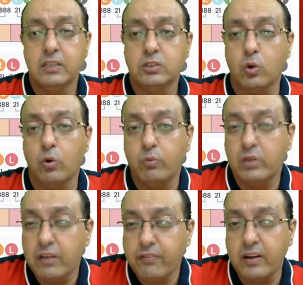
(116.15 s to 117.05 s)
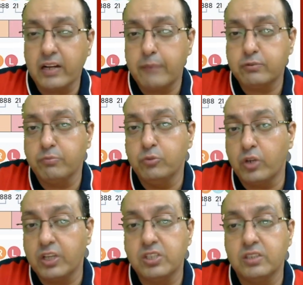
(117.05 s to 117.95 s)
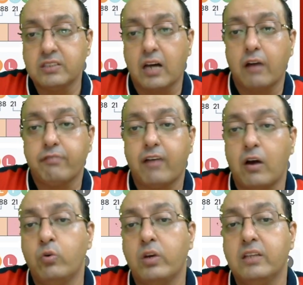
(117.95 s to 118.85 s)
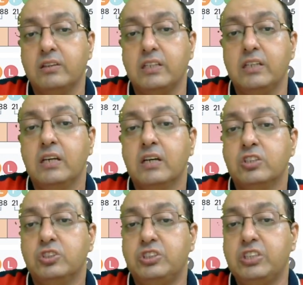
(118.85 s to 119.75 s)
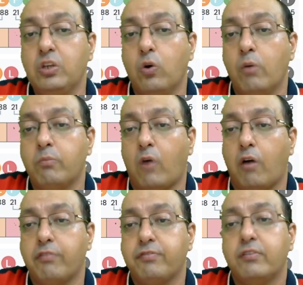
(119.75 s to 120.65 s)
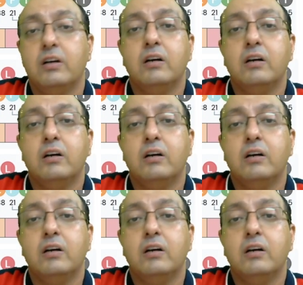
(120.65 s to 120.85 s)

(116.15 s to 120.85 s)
So different types of mutations are found in the genome of